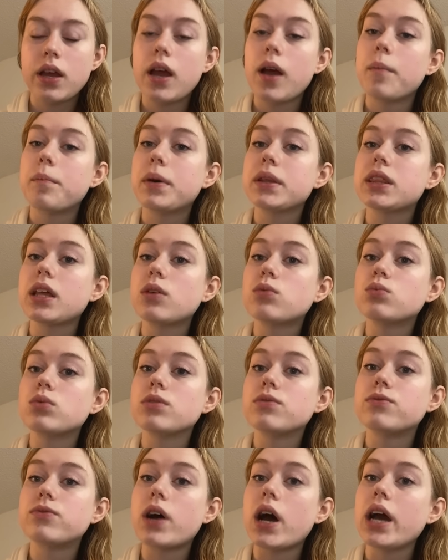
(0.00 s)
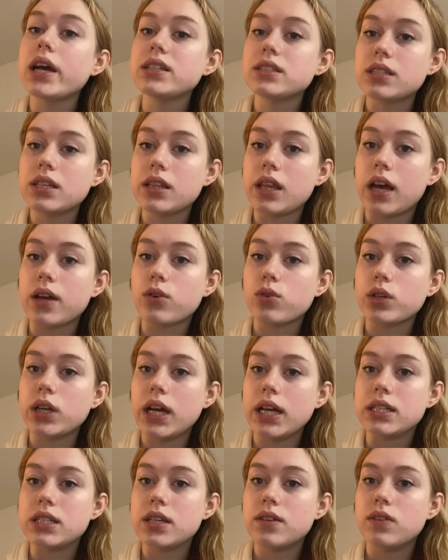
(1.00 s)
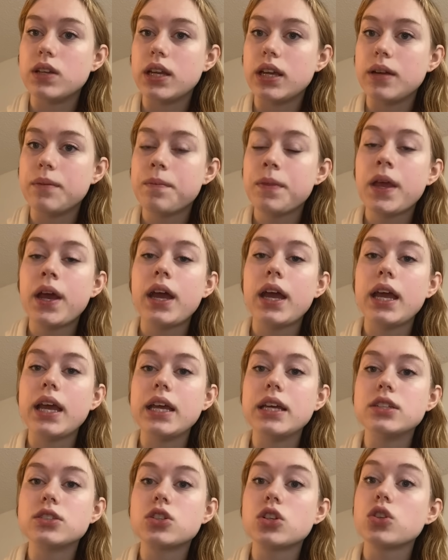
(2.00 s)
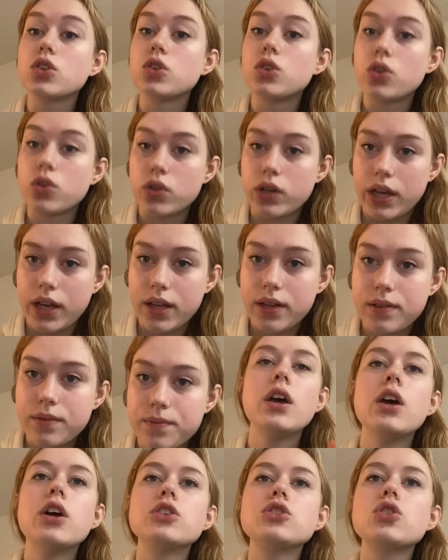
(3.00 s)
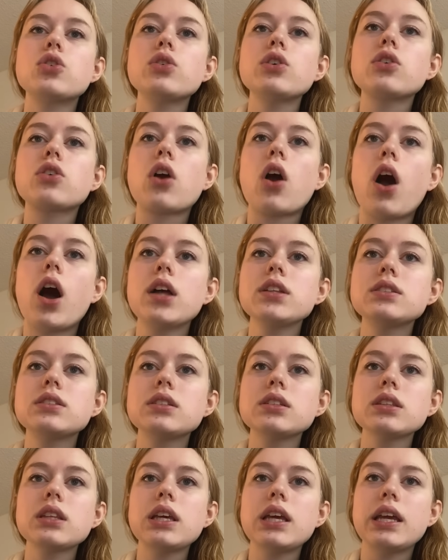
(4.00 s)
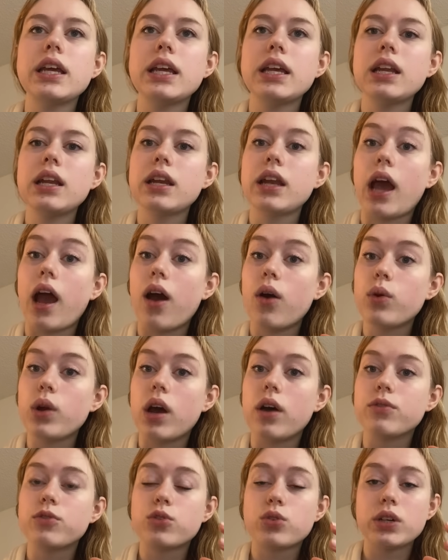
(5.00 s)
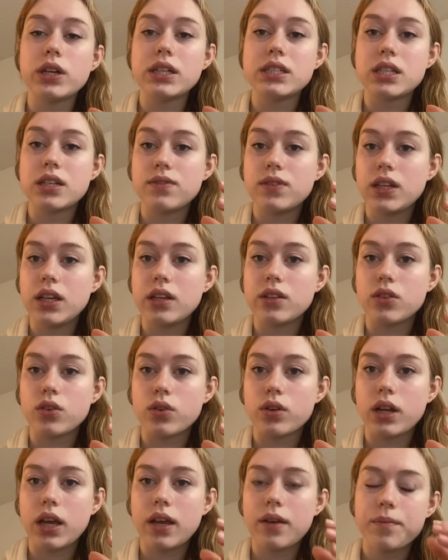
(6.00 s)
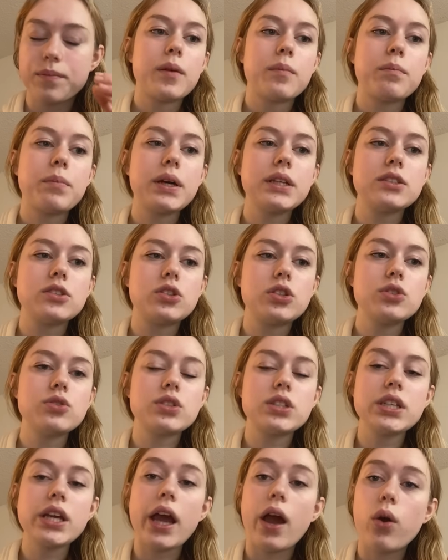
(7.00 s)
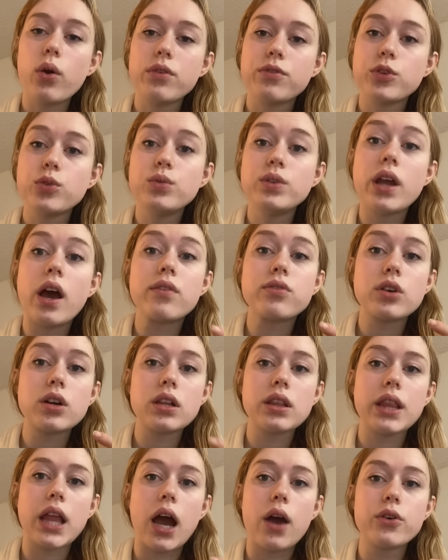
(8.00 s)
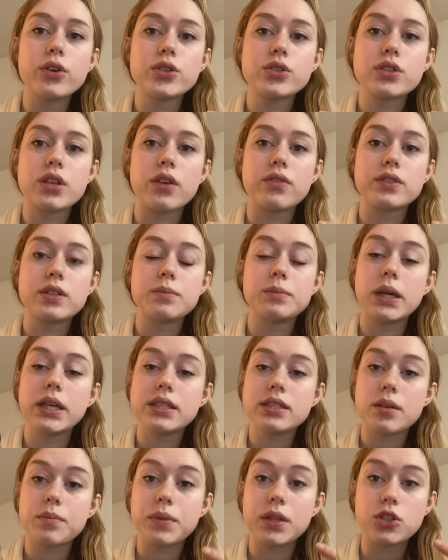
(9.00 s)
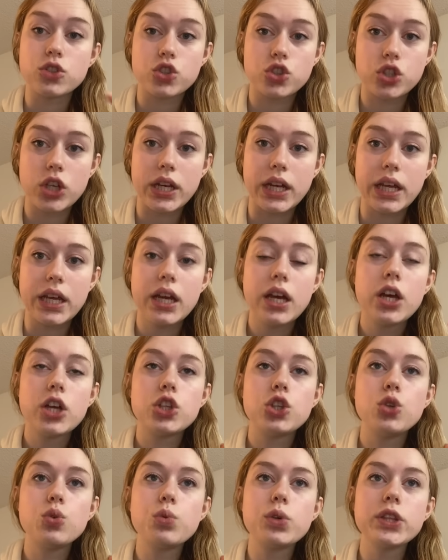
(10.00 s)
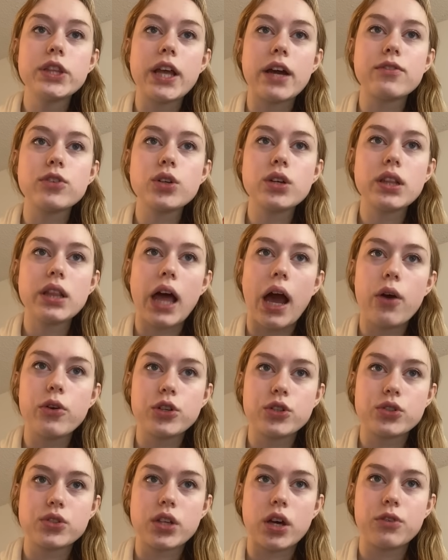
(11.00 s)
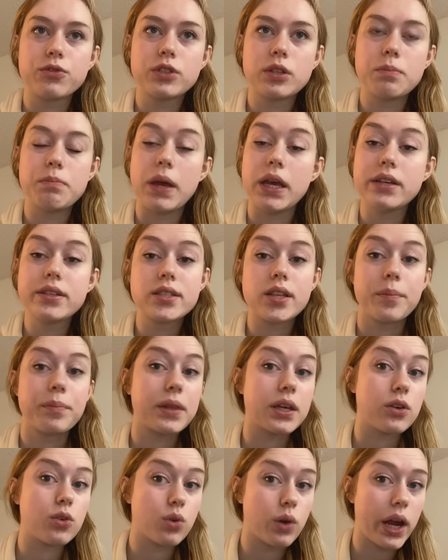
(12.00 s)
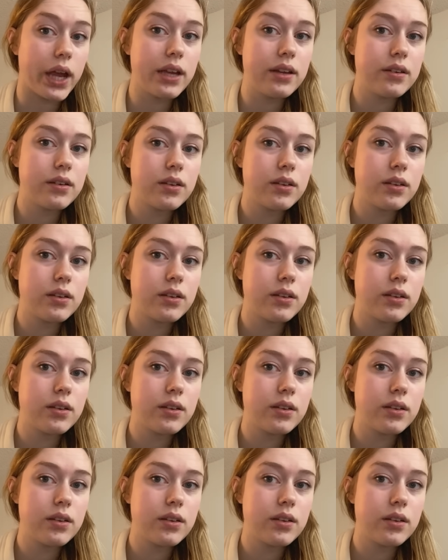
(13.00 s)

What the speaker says: But then revising that creativity is learning. So you're constantly in and out of creativity and learning. But do you see how if you never allow yourself to make something shitty, you will never allow yourself to make something great?